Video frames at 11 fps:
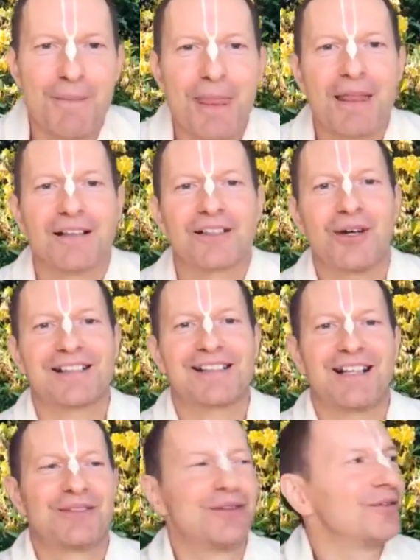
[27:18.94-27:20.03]
So I
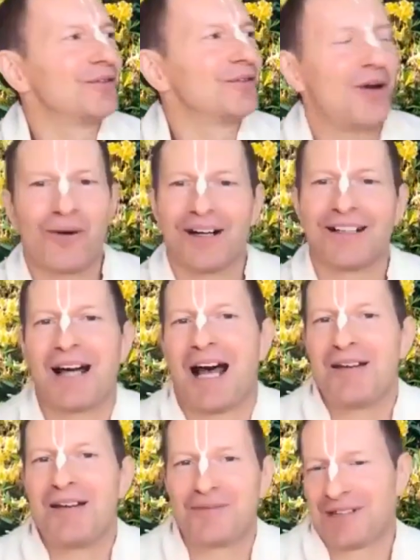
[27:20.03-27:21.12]
said, no,
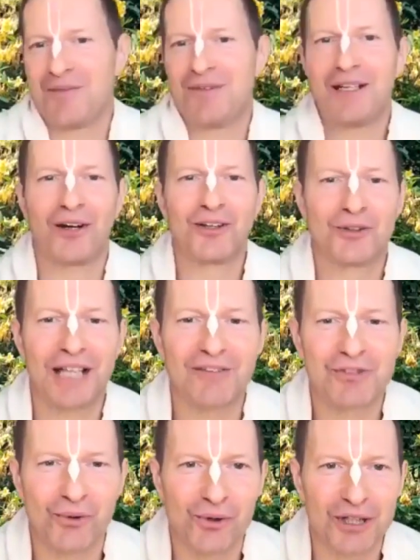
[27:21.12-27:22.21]
I come here on Gurudev's
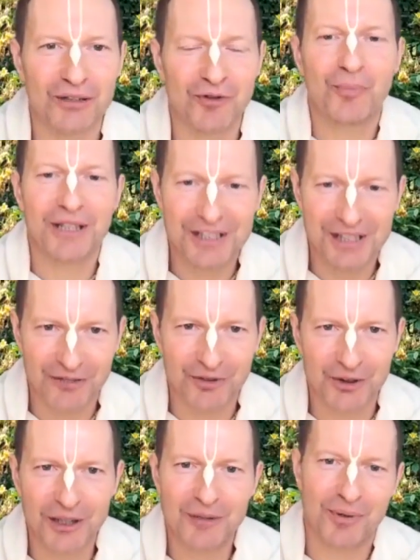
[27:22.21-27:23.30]
order for preaching, for
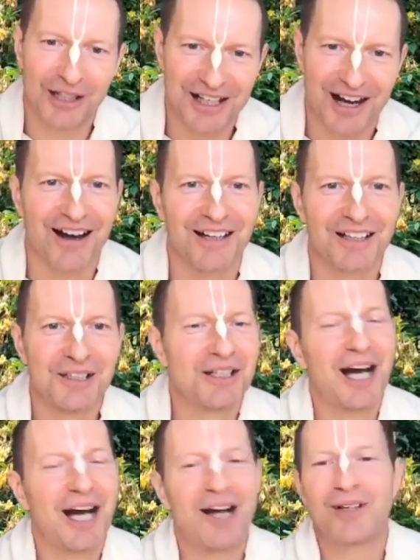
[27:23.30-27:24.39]
doing prachar.
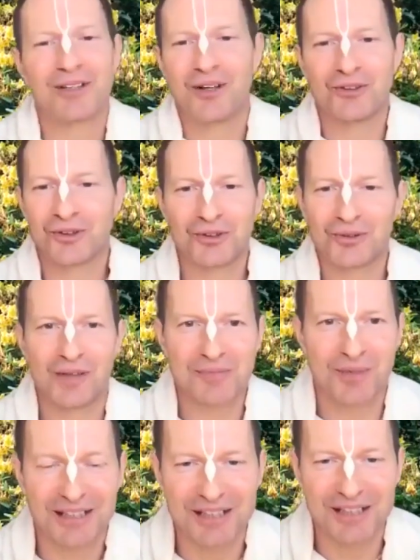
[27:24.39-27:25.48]
I'm not going to waste my
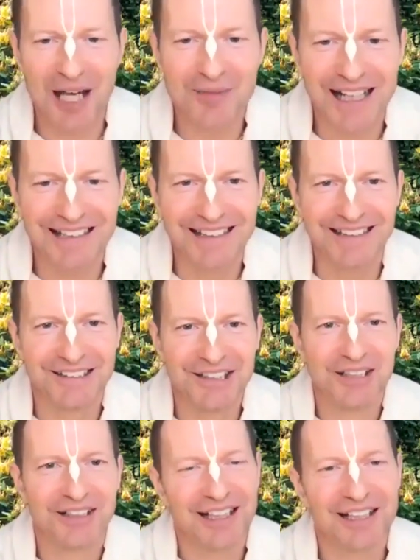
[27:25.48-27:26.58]
time in any
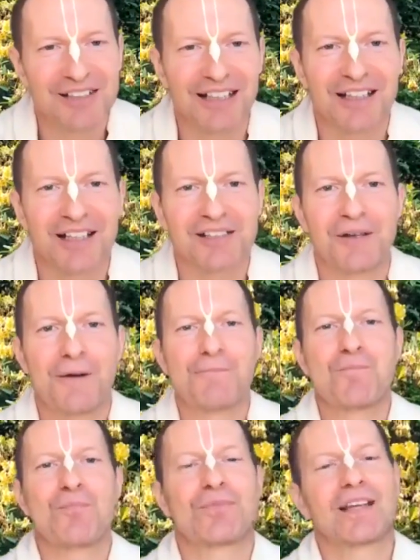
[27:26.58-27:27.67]
things like this.
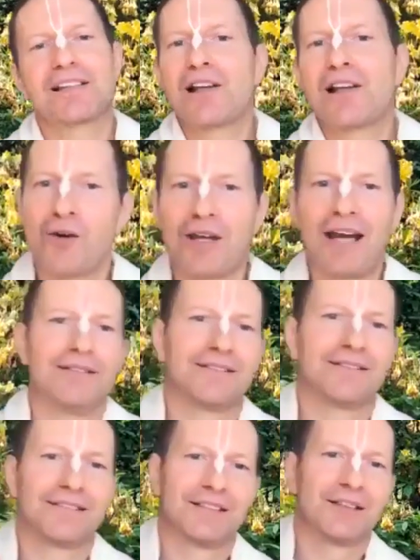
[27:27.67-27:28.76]
He said, okay.
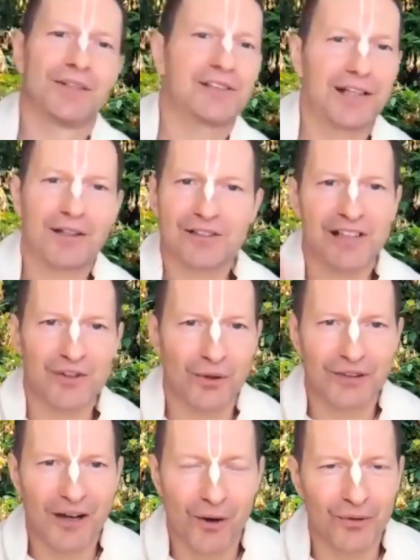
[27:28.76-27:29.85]
He said, because
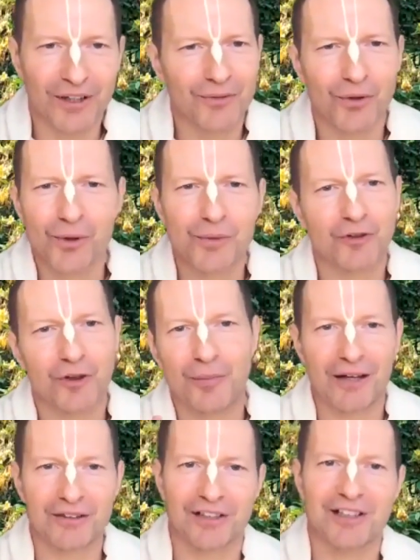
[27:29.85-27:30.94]
there are only room for
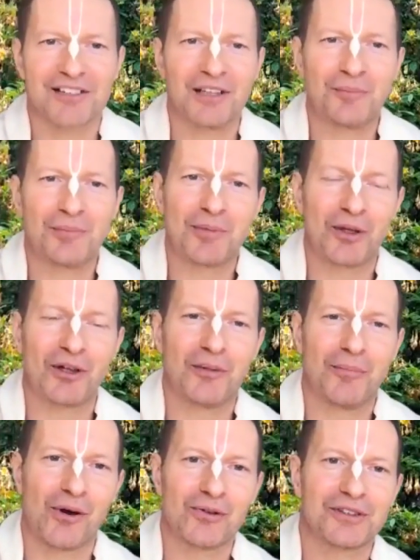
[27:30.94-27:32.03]
about a dozen people on the
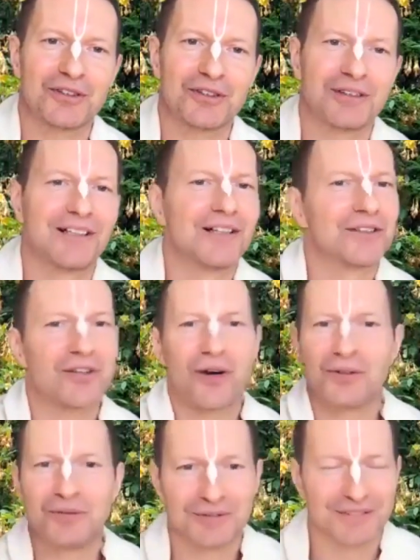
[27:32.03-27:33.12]
boat.
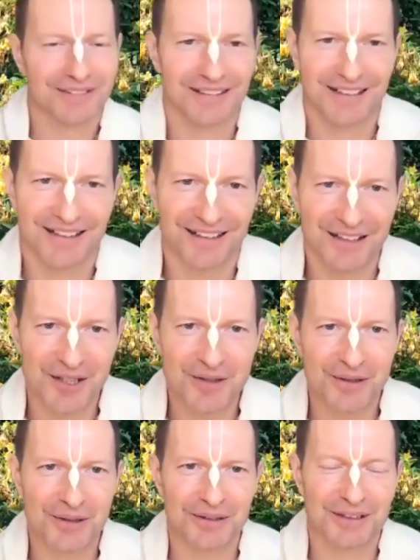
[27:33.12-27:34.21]
So
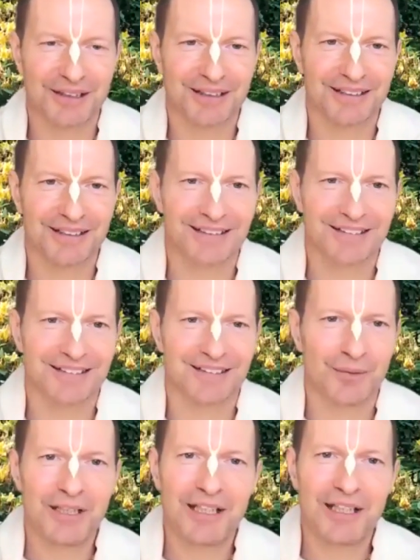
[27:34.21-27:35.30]

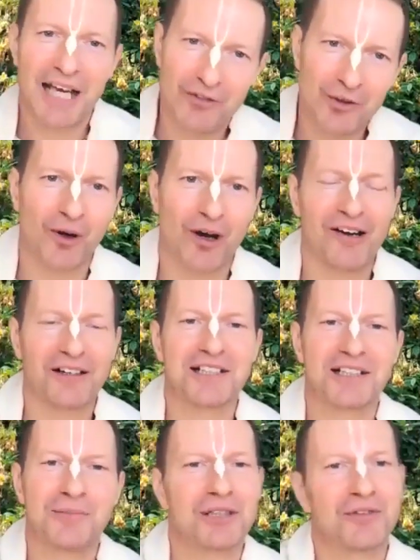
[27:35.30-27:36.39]
we gave you priority,
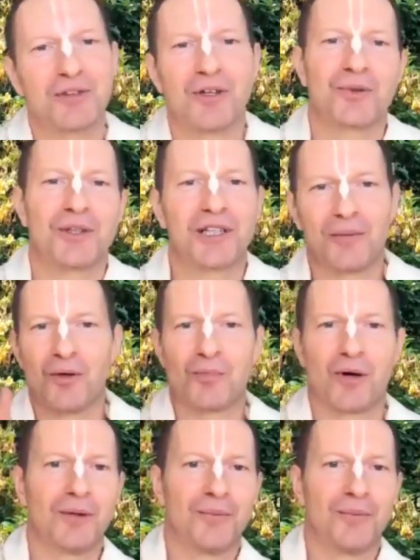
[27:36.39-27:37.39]
but if you don't want to come, no problem.